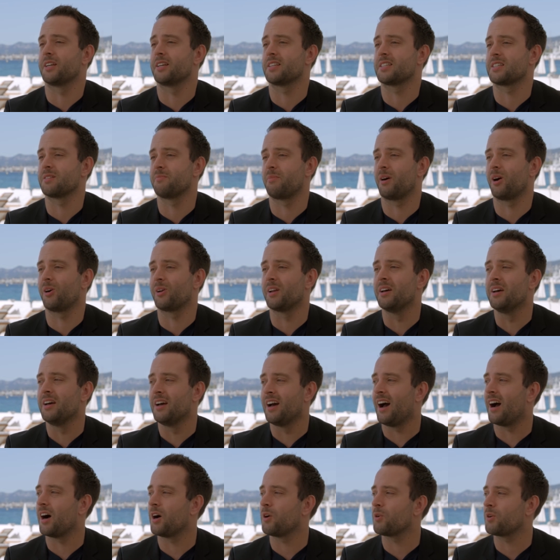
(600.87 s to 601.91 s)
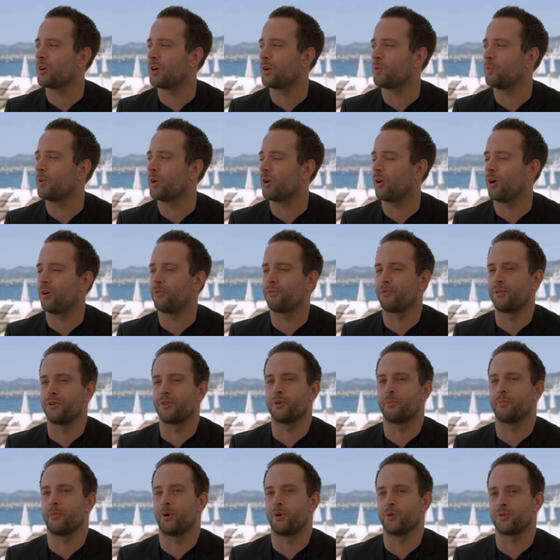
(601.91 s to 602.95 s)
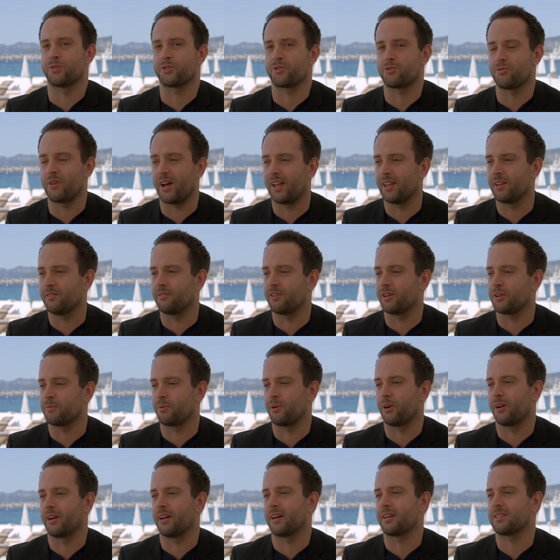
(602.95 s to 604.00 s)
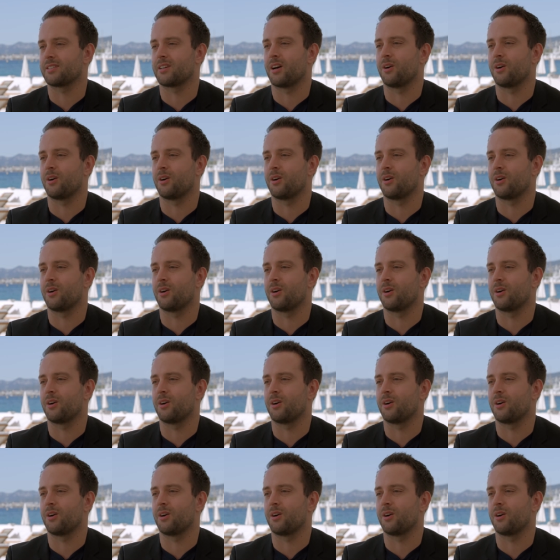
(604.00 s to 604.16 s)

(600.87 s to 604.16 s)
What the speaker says: It's about how can we offer the most relevant products,